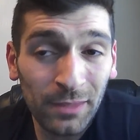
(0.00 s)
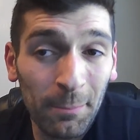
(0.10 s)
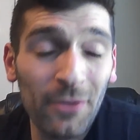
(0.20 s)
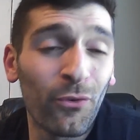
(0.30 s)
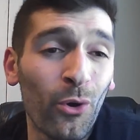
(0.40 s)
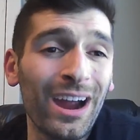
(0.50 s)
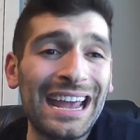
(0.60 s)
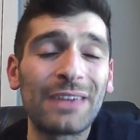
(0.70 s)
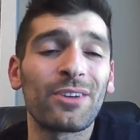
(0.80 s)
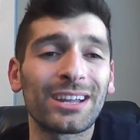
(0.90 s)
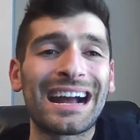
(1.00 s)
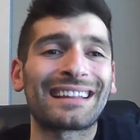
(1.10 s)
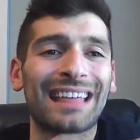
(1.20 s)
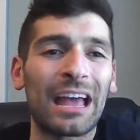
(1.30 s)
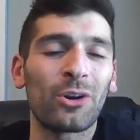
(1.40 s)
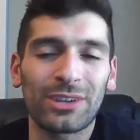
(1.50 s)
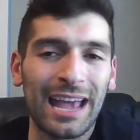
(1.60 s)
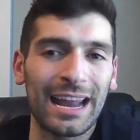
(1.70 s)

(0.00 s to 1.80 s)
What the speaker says: before I even got the Hellcat.